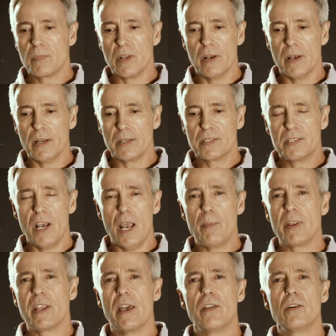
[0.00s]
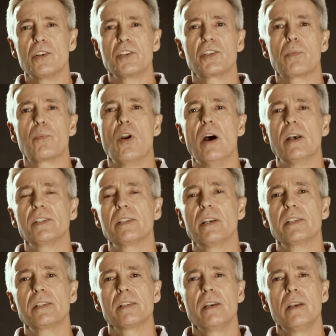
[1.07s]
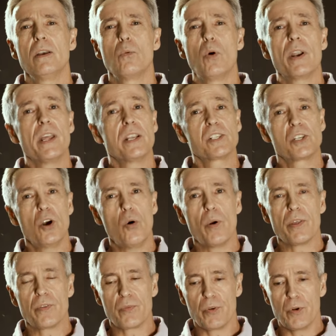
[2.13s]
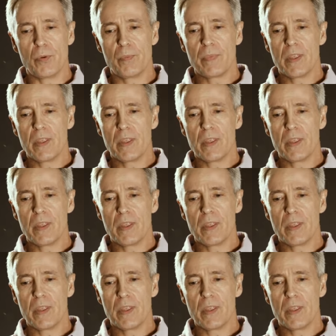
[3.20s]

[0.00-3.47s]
of time together just to process what he's going through.